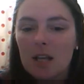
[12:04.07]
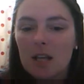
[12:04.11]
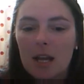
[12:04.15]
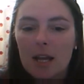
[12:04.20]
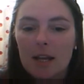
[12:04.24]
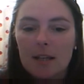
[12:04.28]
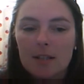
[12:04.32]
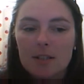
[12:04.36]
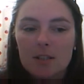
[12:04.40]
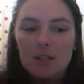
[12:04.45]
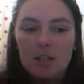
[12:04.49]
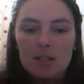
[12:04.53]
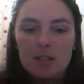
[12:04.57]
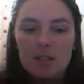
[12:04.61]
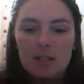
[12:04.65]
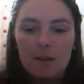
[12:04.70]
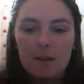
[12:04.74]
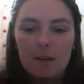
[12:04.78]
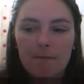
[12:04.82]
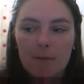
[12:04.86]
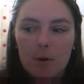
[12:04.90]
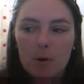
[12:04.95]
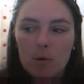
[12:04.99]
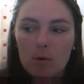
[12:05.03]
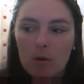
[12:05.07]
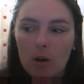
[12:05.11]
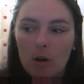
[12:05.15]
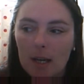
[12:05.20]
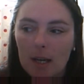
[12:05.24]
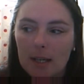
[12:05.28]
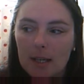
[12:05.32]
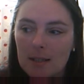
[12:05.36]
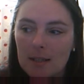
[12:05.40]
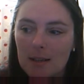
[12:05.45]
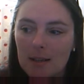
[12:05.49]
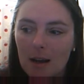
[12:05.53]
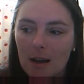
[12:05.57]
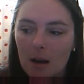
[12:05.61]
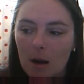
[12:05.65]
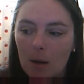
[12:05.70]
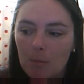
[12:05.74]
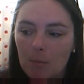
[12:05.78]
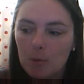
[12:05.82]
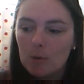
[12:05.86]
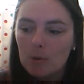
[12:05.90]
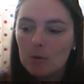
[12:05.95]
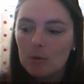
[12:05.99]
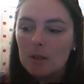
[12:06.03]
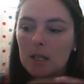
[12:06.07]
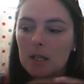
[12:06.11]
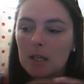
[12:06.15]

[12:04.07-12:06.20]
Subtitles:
It's just I feel like I'm not